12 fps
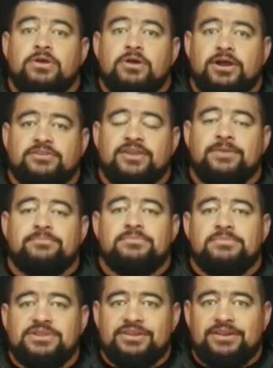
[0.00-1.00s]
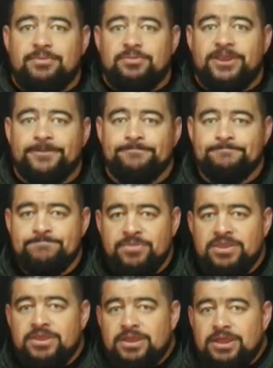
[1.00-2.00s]
Hi, Mr. Lambert here.
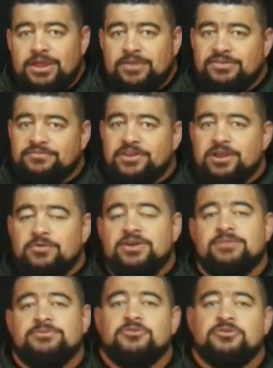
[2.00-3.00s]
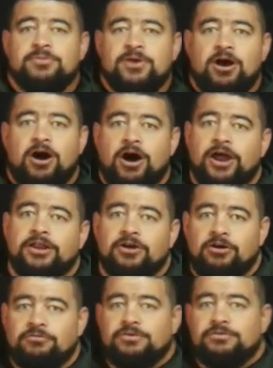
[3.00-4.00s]
In this video, we're going to be talking about height
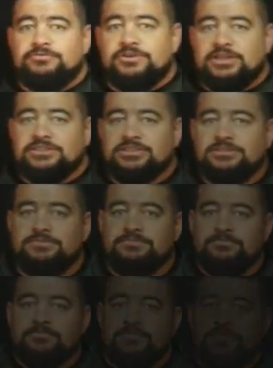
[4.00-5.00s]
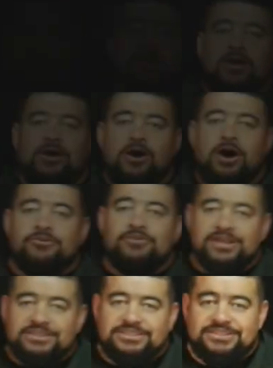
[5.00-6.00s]
of release. Height of
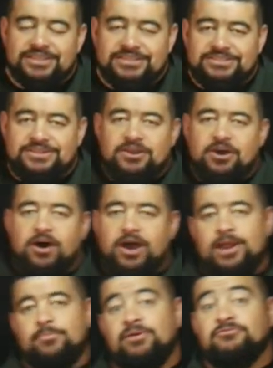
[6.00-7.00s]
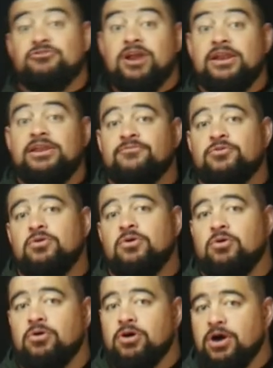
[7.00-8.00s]
release is the height above ground level
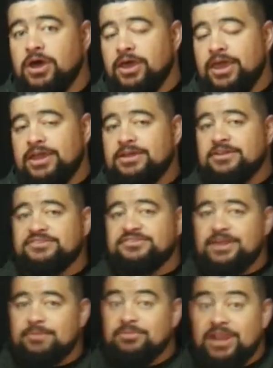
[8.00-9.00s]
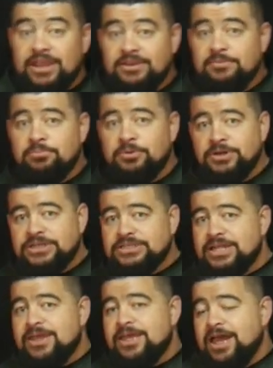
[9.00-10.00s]
or at its landing point
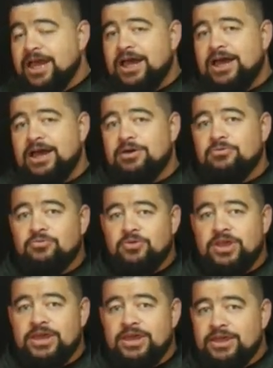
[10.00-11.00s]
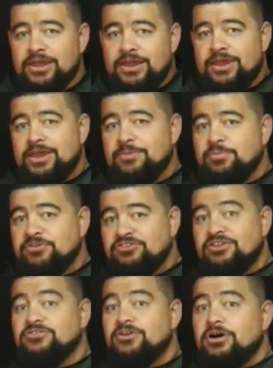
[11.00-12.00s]
where a
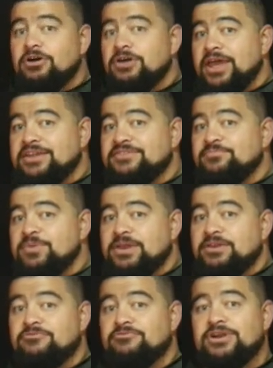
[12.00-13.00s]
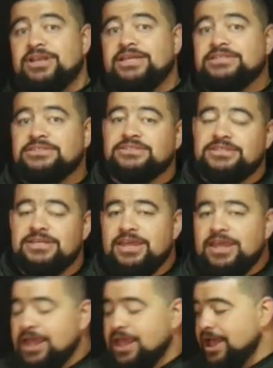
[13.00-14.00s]
projectile has been released.
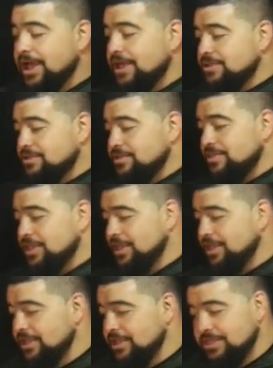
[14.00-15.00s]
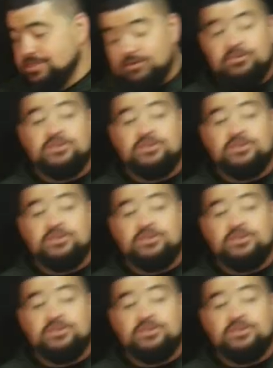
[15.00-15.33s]
There